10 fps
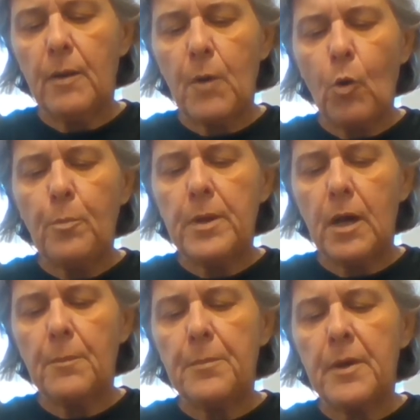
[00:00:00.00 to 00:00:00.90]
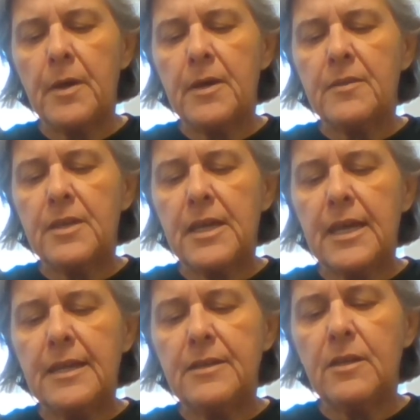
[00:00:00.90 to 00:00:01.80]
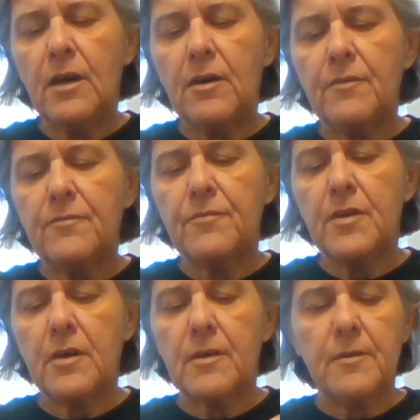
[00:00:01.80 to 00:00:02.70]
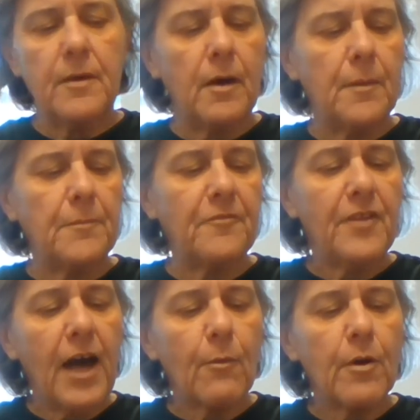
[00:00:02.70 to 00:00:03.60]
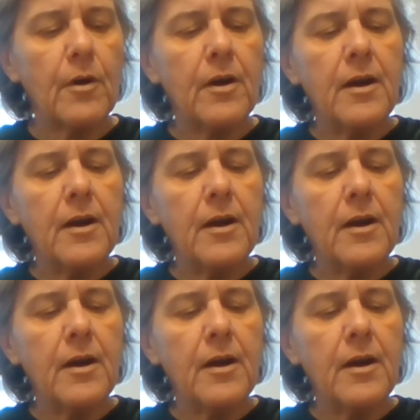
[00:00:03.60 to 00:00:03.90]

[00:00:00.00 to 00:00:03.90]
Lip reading: open up the end of the flower